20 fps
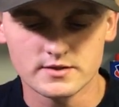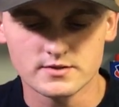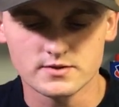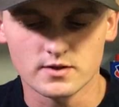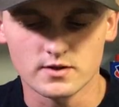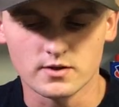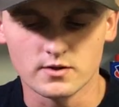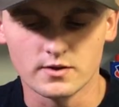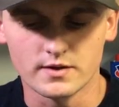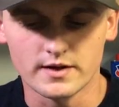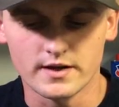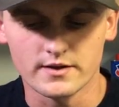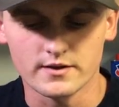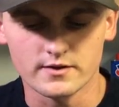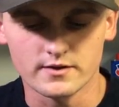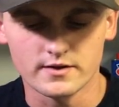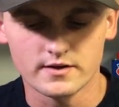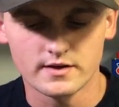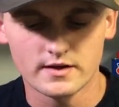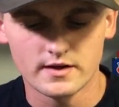So I'll go
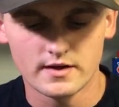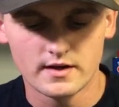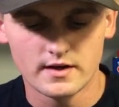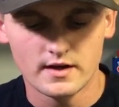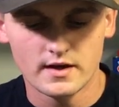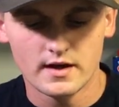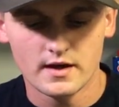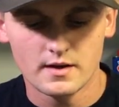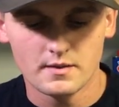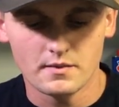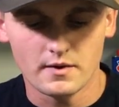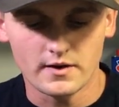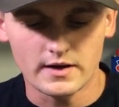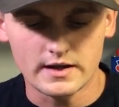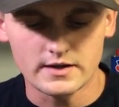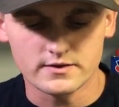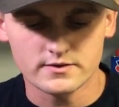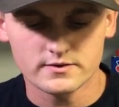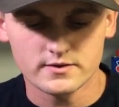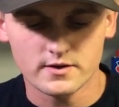another about
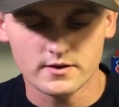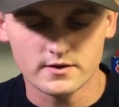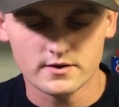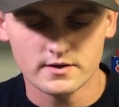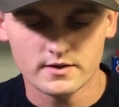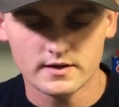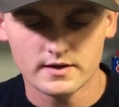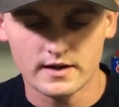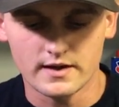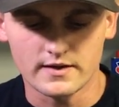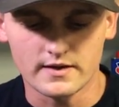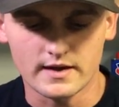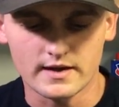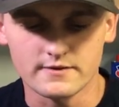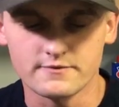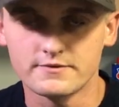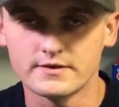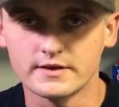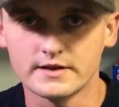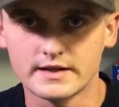1/8 turn, and I
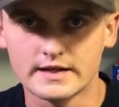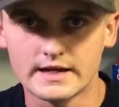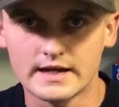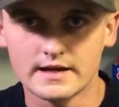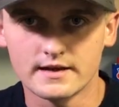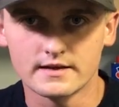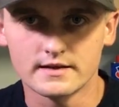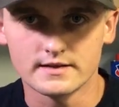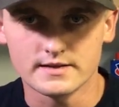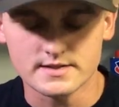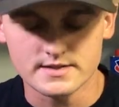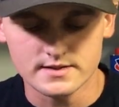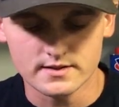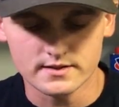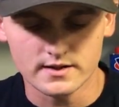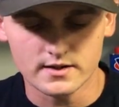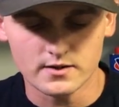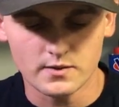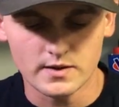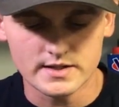can feel it again. It's
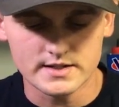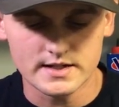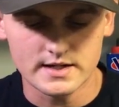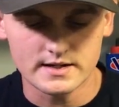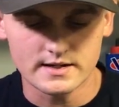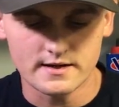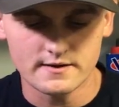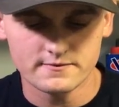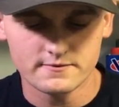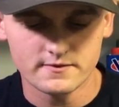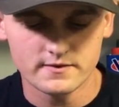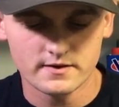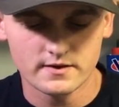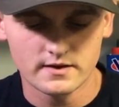still not quite tight enough,